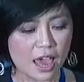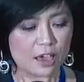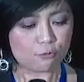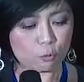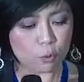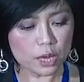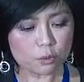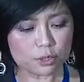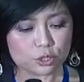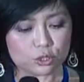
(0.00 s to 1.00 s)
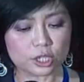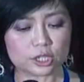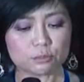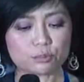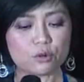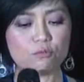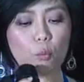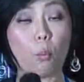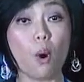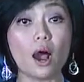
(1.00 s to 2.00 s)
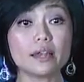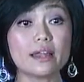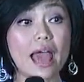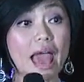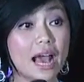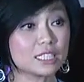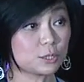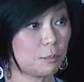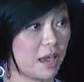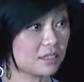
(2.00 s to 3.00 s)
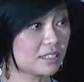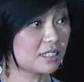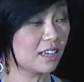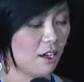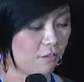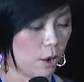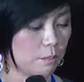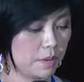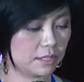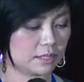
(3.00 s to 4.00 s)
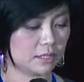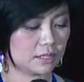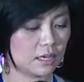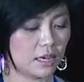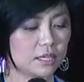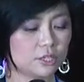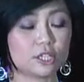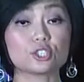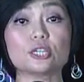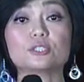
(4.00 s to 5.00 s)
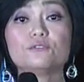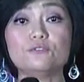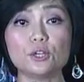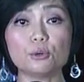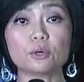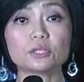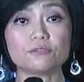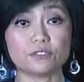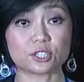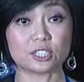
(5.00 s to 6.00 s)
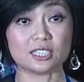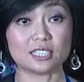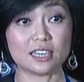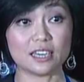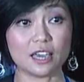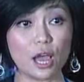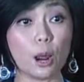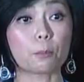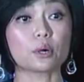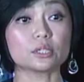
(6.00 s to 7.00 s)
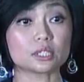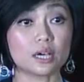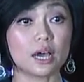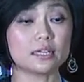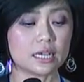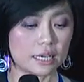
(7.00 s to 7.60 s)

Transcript: if we were to just improve one aspect of our business, such as fuel efficiency per ton